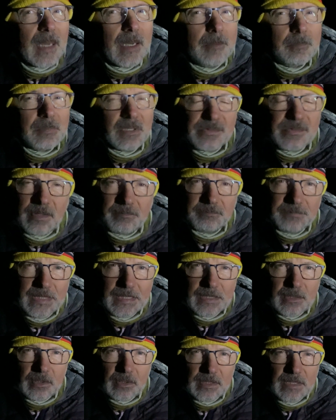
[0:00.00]
Because I haven't
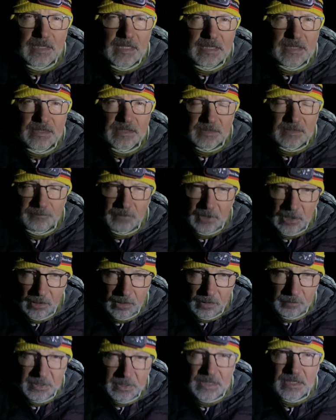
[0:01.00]
yet got an
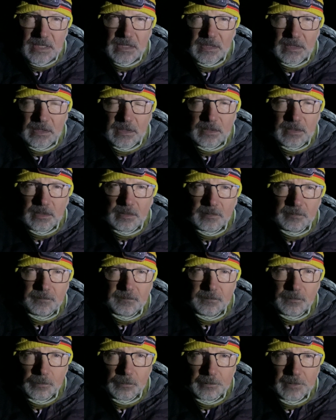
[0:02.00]
intervalometer
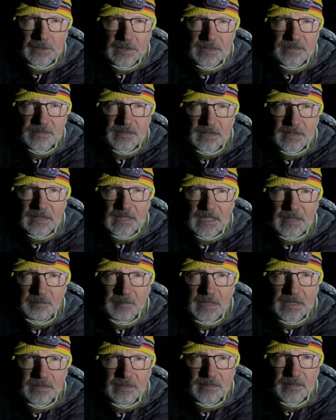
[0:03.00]
for it, that
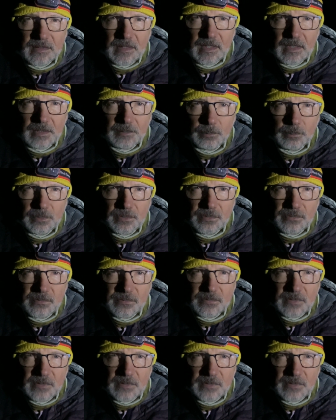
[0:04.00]
meant I was